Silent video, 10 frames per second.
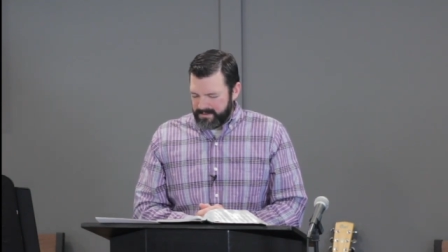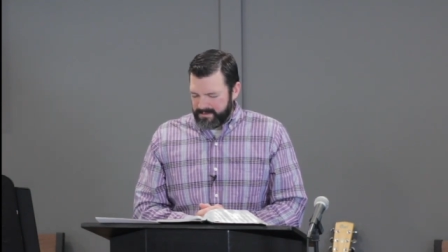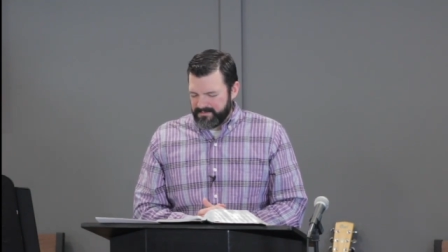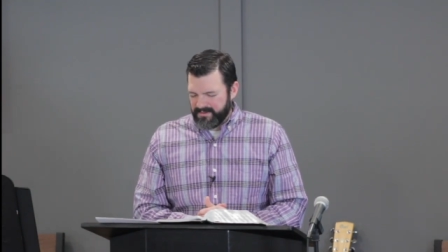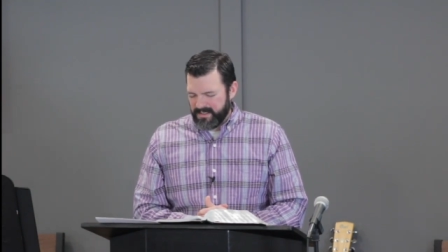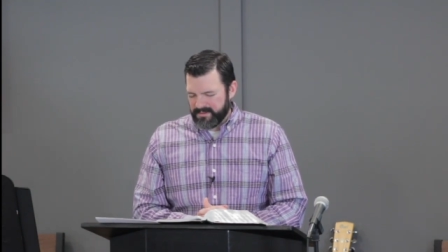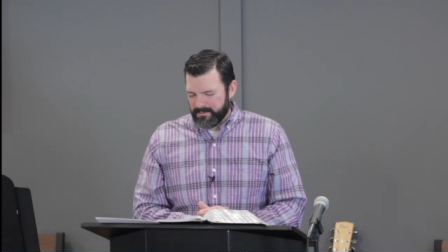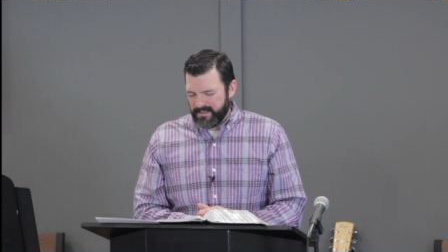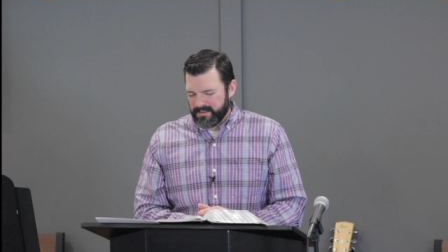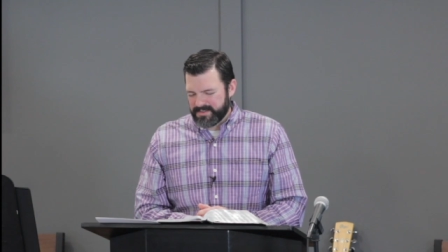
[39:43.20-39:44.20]
Father,
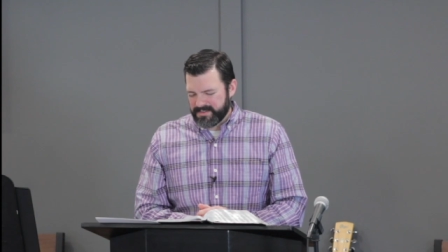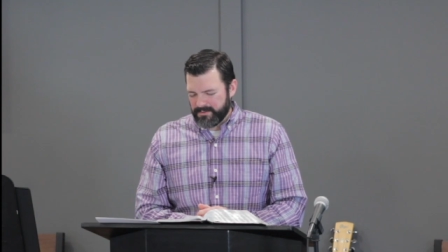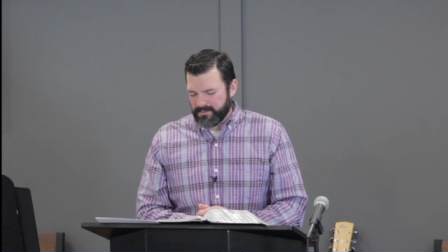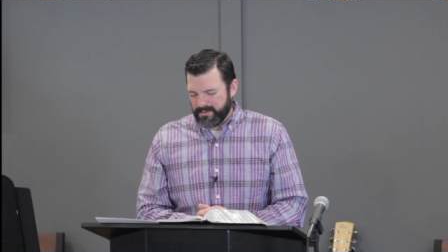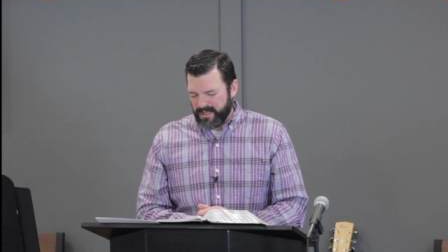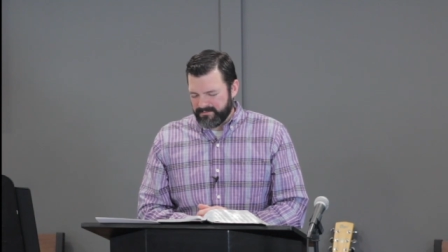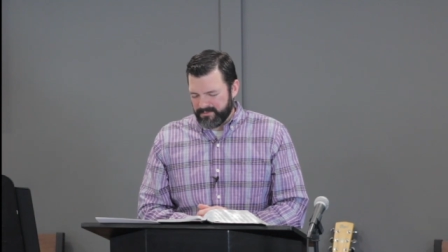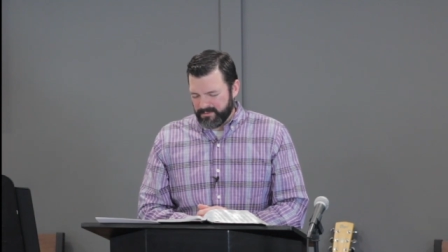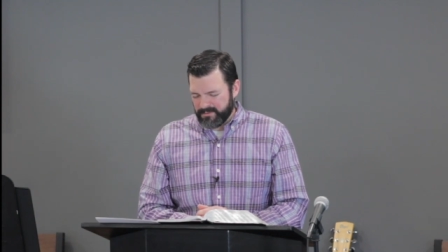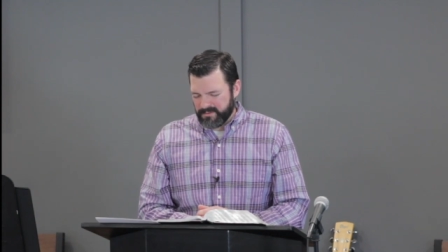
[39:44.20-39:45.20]
we are so
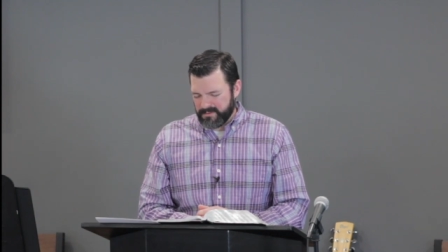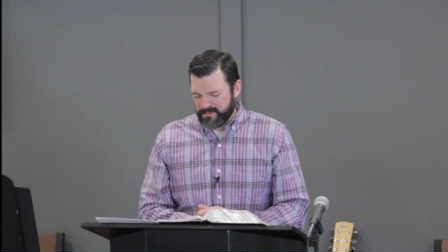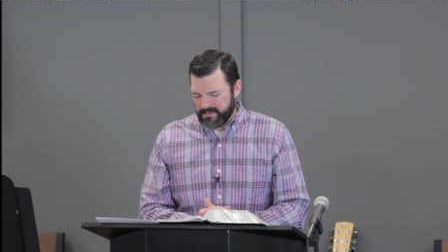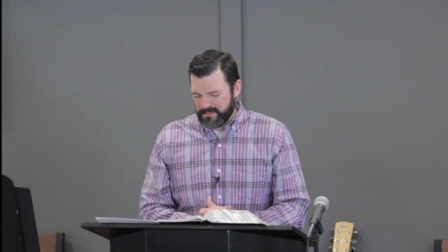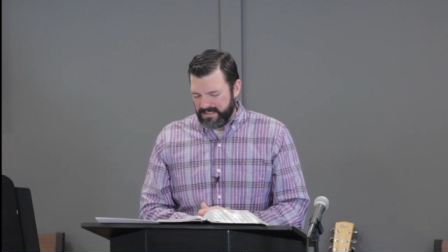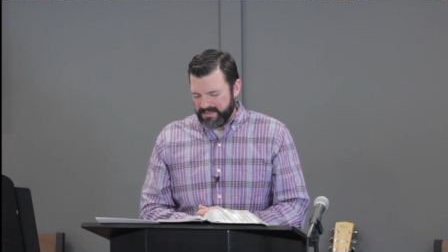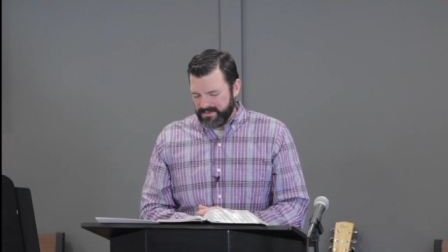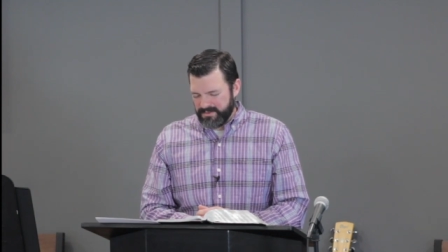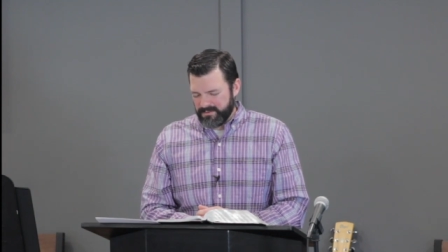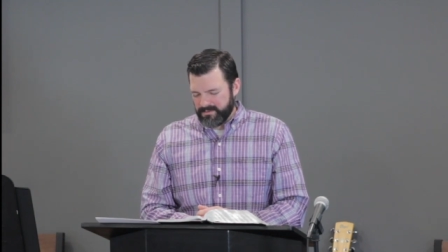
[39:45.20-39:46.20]
grateful that
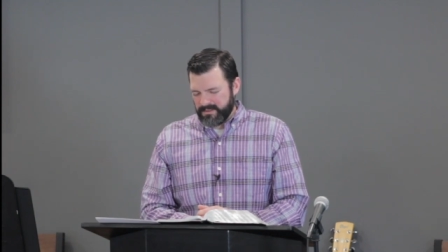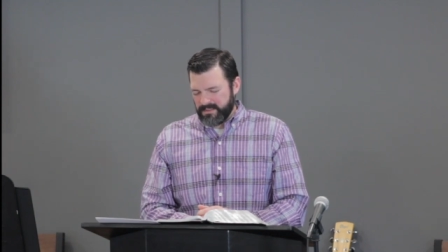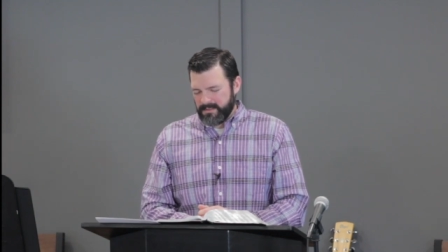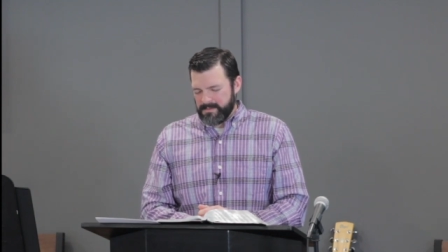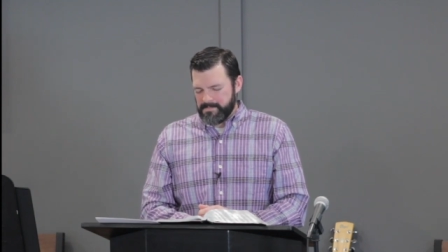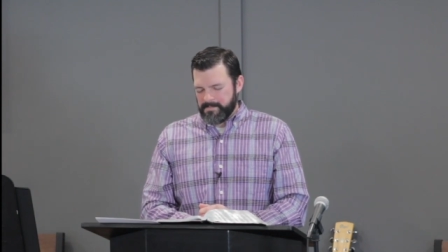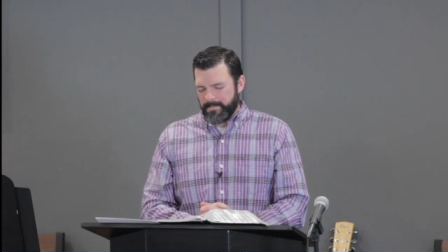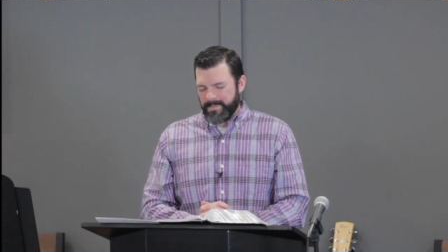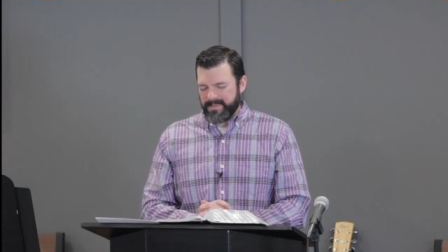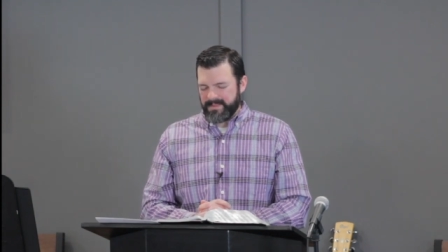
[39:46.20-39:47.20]
you
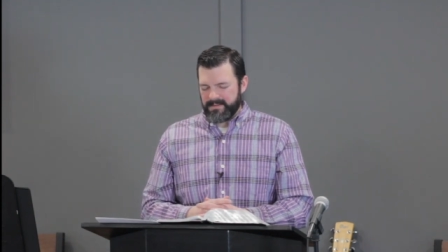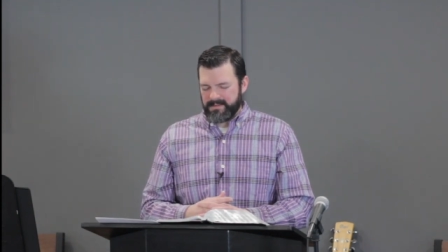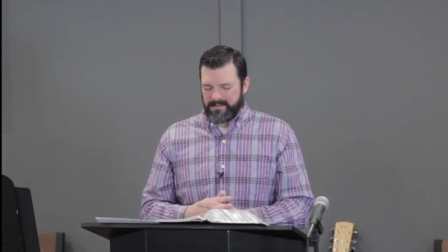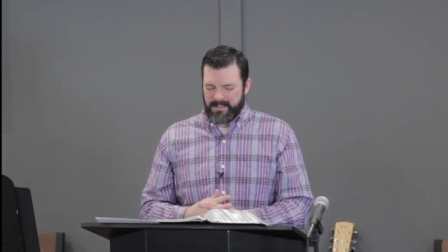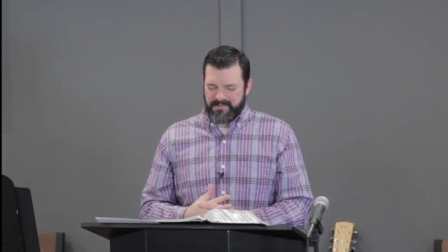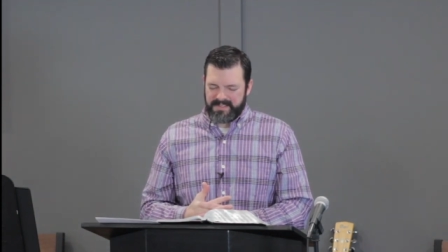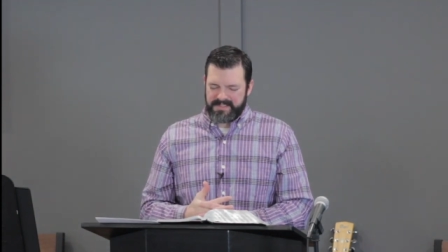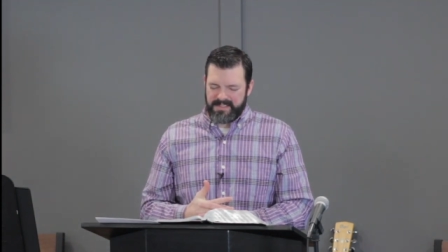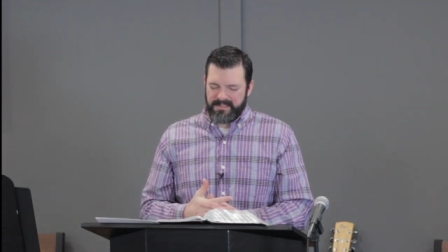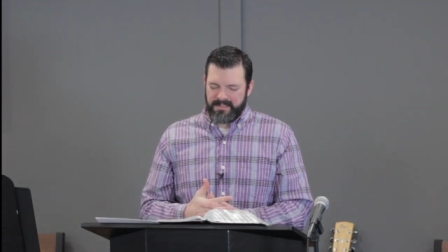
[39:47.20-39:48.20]
have
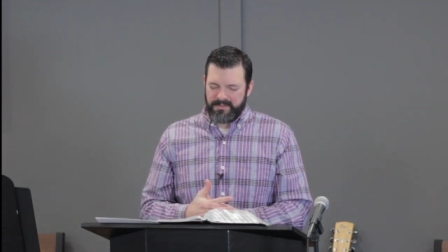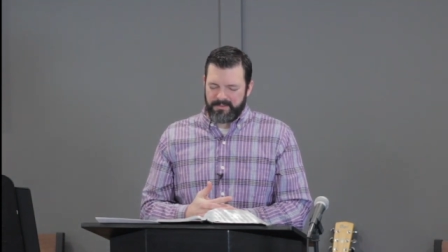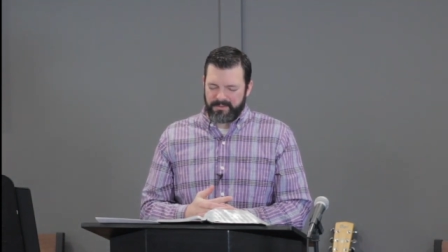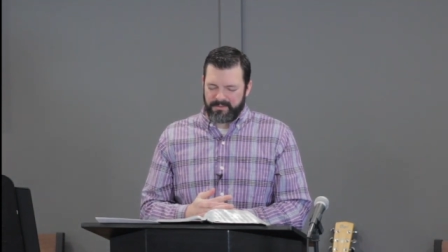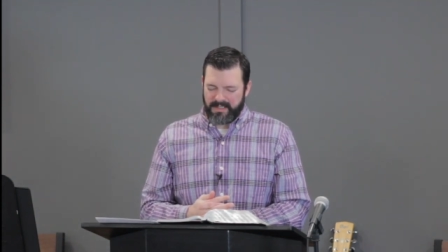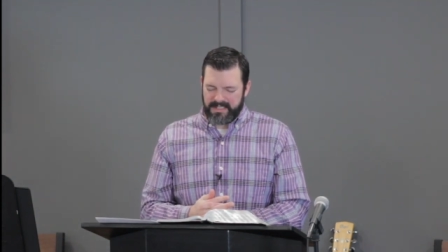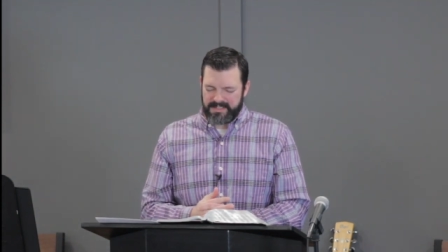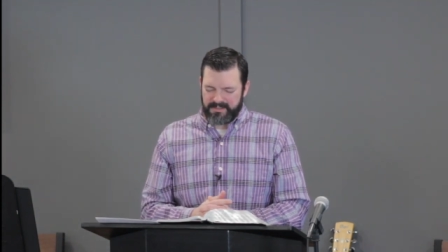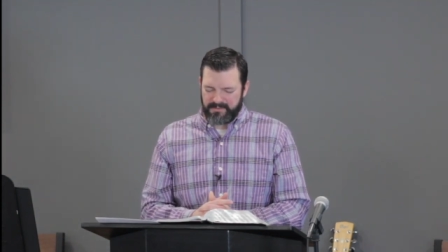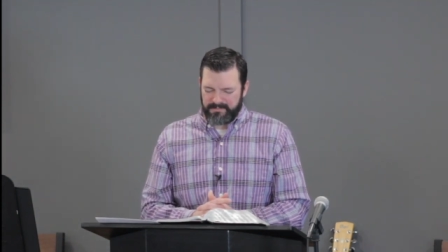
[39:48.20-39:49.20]
extended your
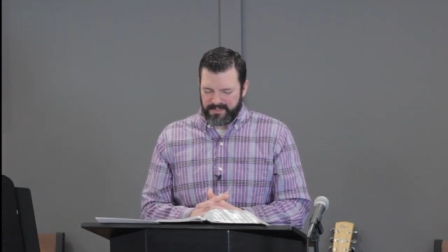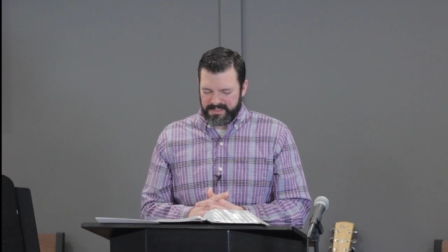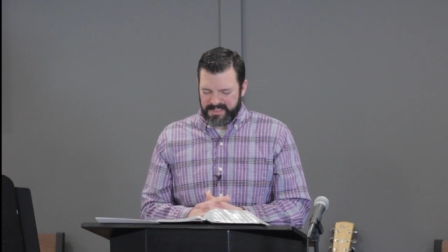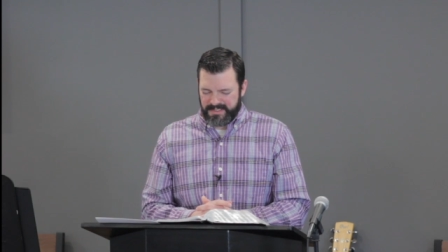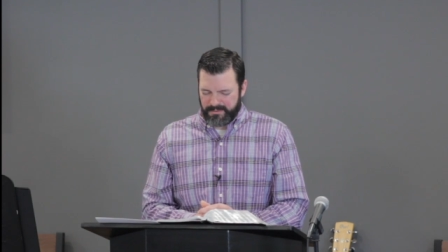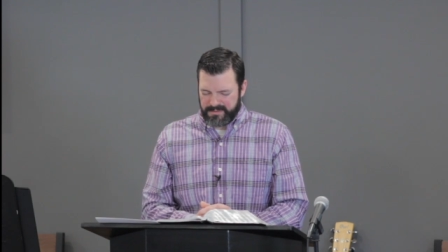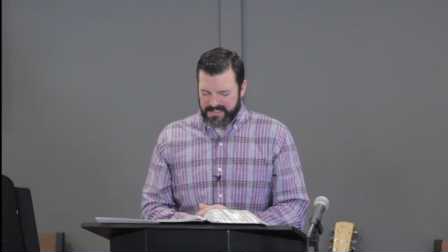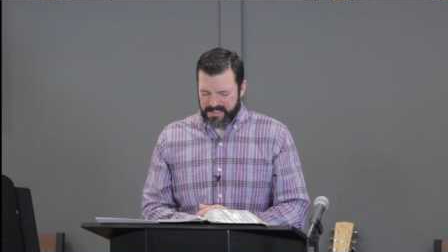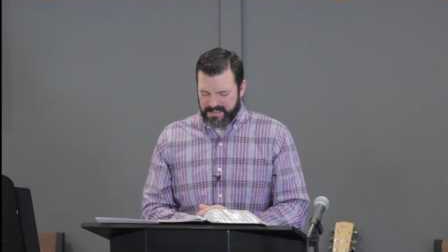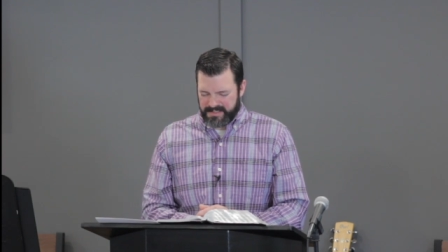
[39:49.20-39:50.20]
grace and your mercy towards
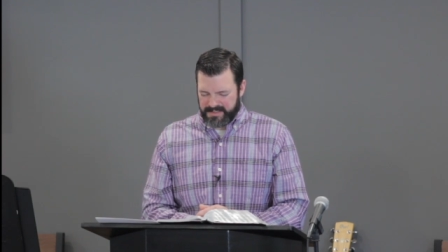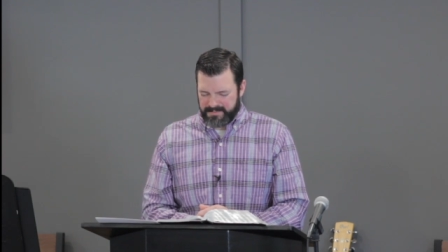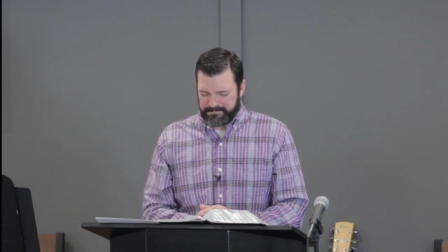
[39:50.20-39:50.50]
us,